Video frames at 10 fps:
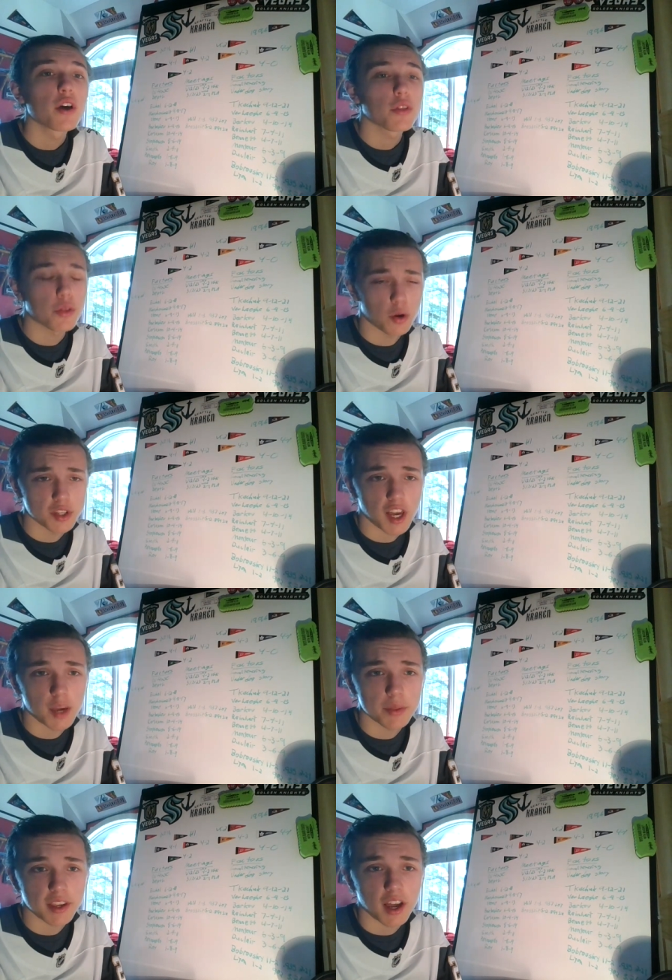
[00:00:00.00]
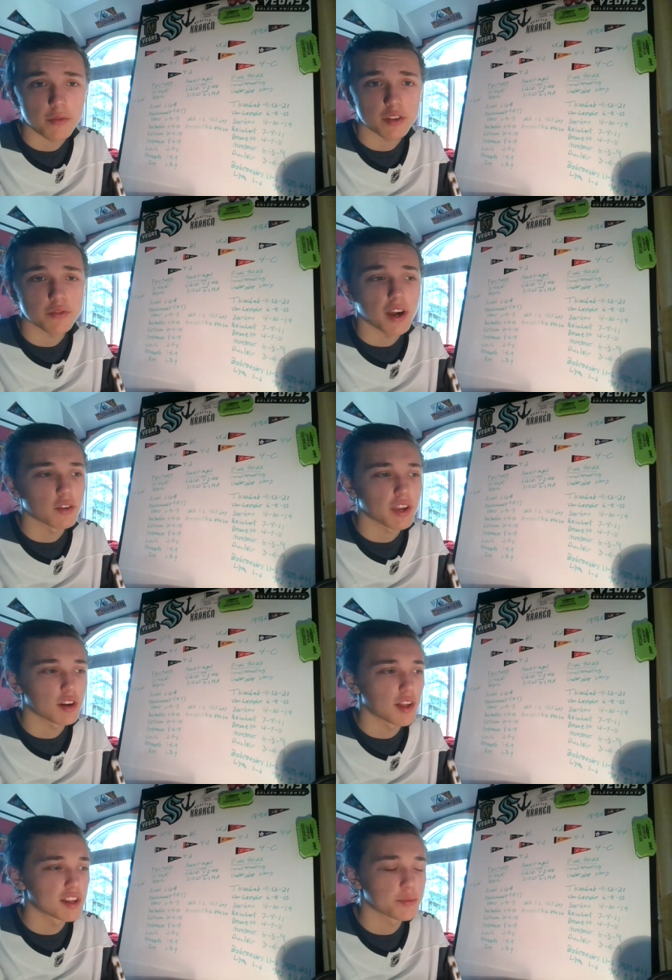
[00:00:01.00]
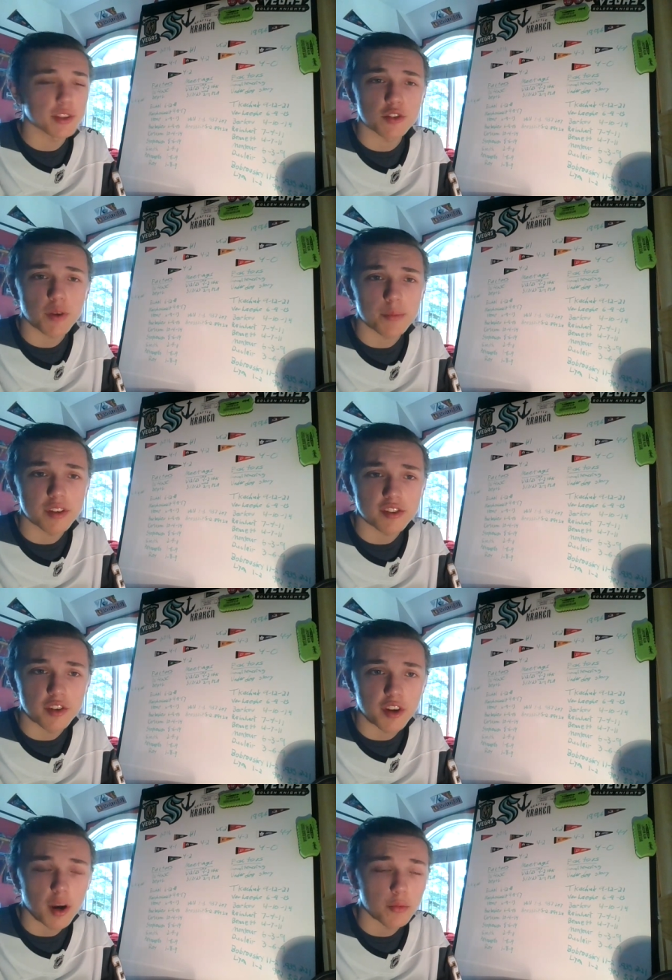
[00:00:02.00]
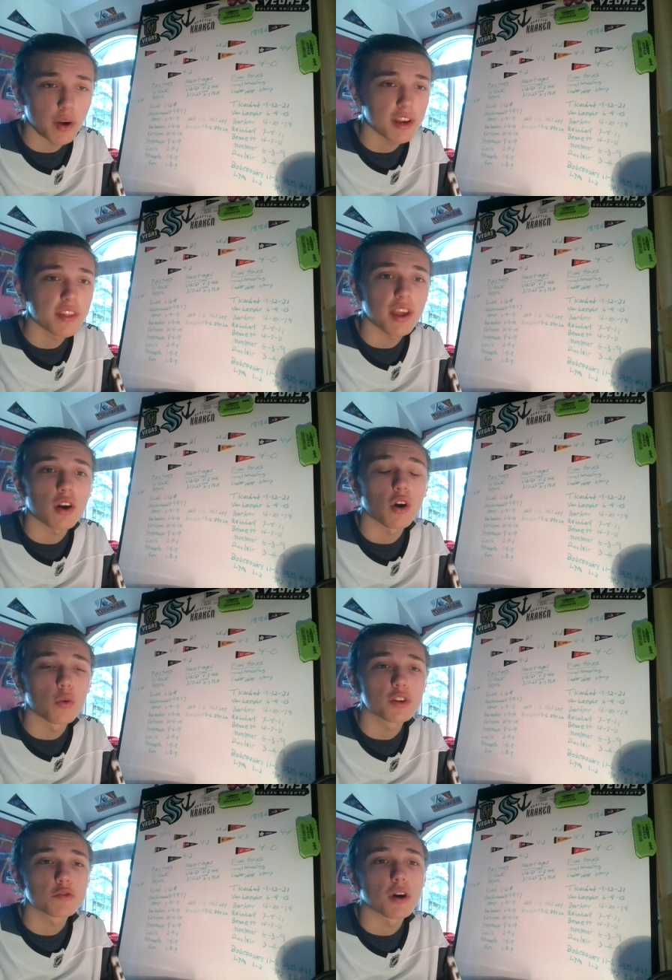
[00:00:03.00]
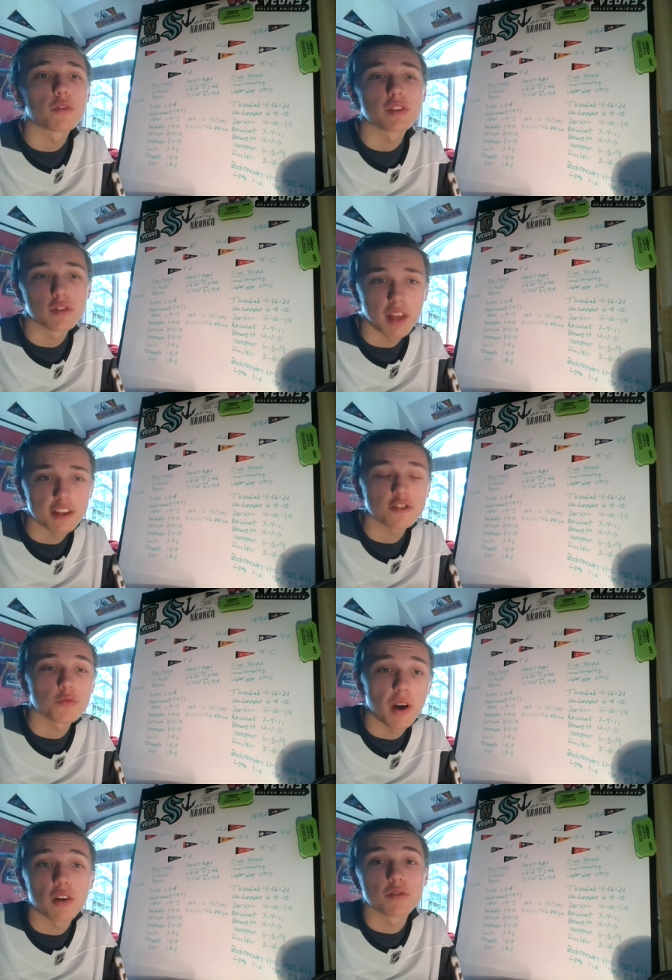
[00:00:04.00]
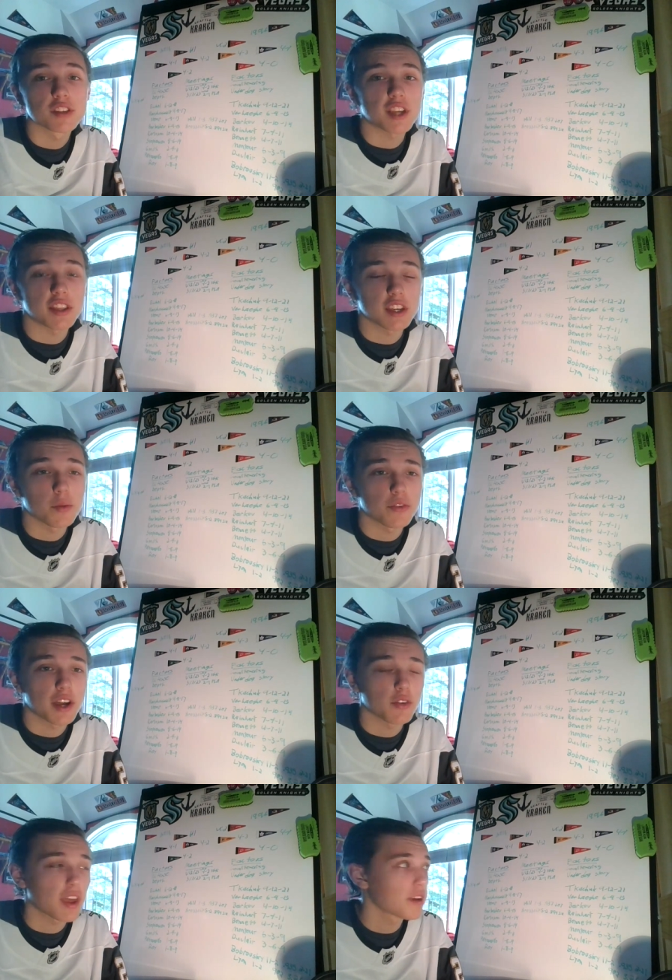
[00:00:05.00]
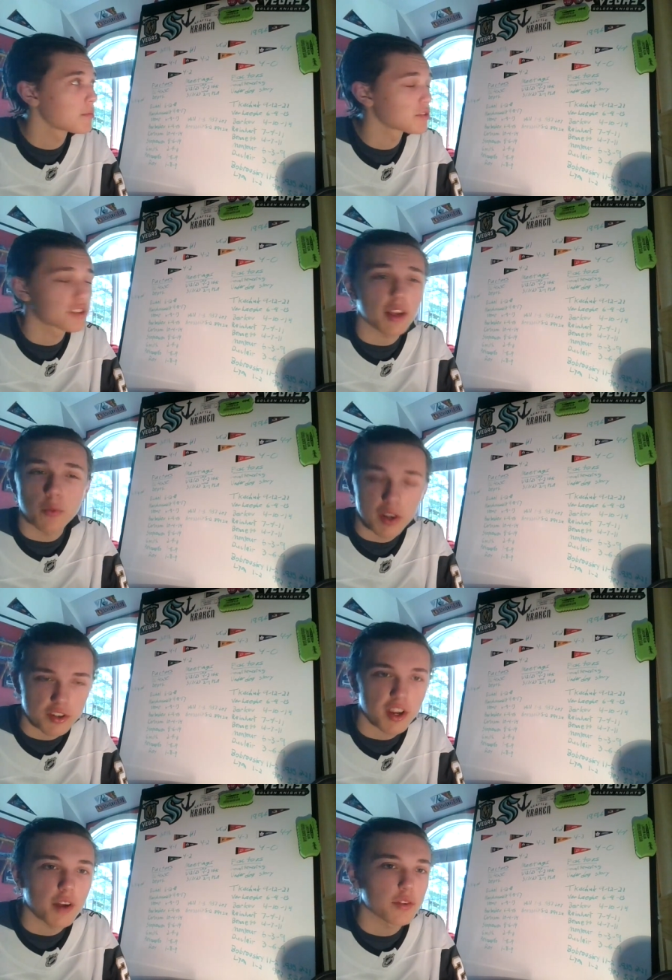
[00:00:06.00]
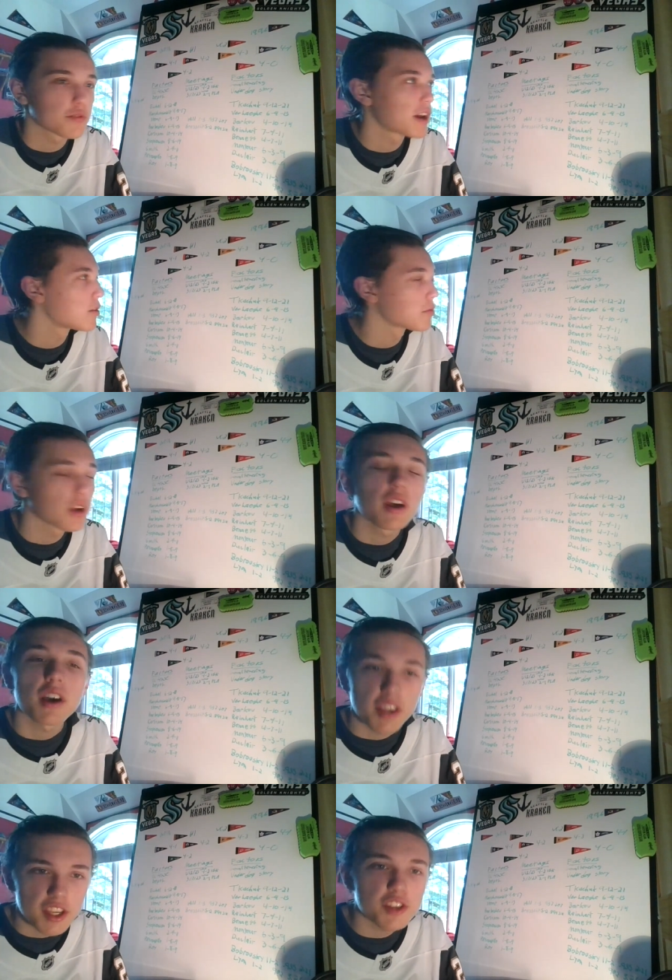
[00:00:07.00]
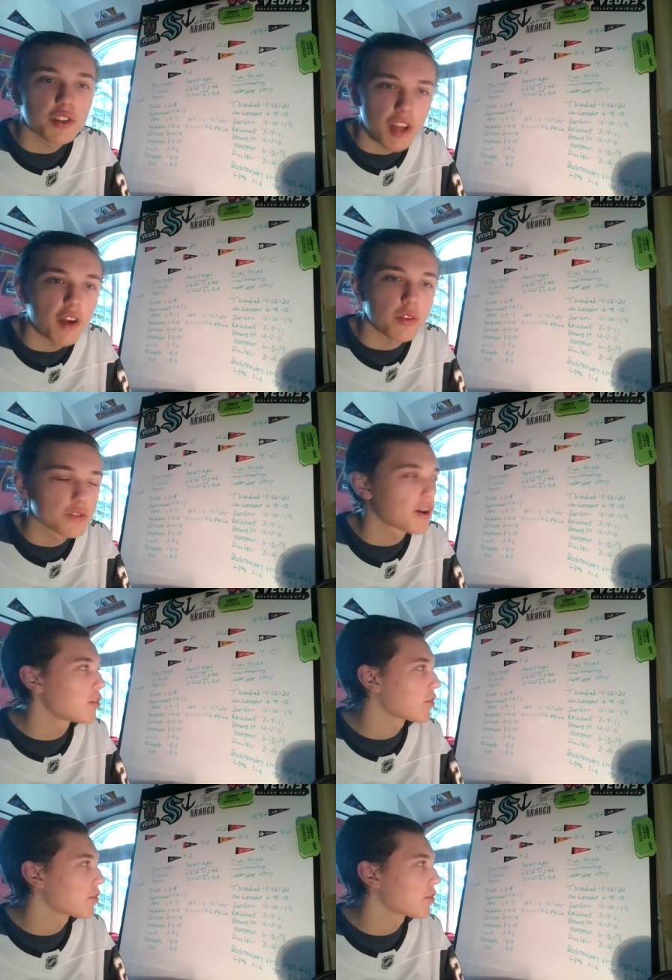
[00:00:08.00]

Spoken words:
3rd time in the conference final. Carolina's been swept since their cup win. They are 0-12 in their last 12 Stanley Cup final games, Western Conference final, or Eastern Conference final